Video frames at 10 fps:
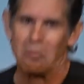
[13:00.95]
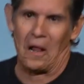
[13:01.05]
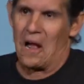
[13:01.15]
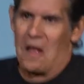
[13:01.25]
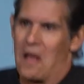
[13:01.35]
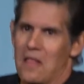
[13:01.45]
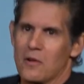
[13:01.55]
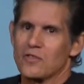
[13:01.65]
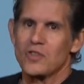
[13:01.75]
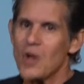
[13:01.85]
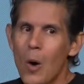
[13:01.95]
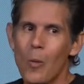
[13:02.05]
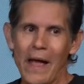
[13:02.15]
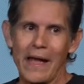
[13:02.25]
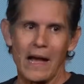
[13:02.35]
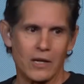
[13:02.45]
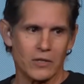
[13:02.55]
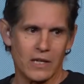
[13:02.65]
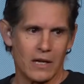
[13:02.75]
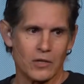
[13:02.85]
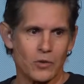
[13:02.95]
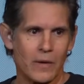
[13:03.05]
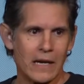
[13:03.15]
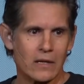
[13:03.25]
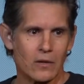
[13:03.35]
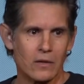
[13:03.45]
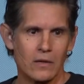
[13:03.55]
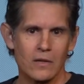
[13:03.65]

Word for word: Uh, there's no way I could get a director.